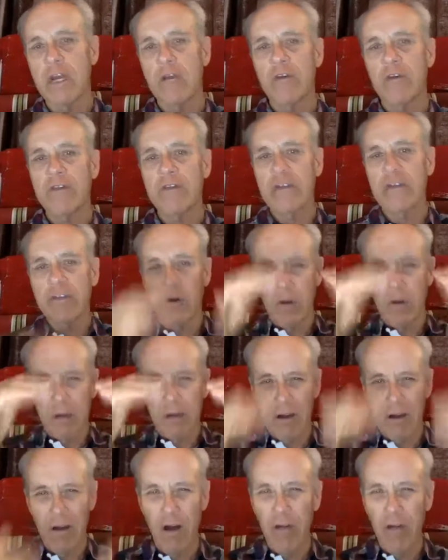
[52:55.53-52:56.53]
we've got
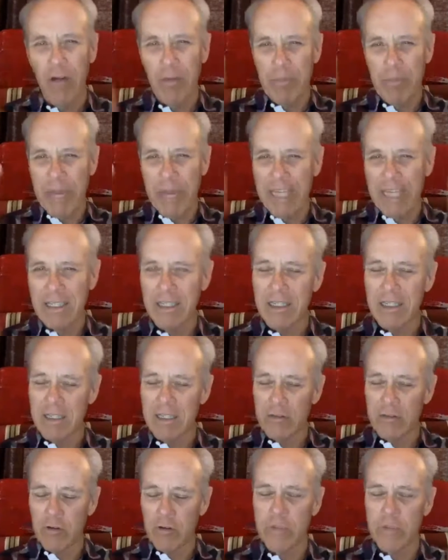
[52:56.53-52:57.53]
all the basics
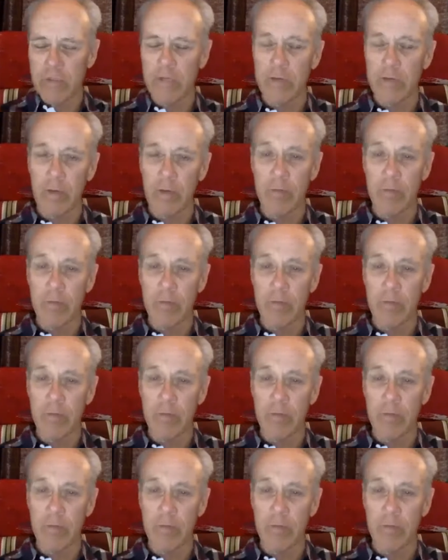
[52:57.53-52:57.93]
in terms of your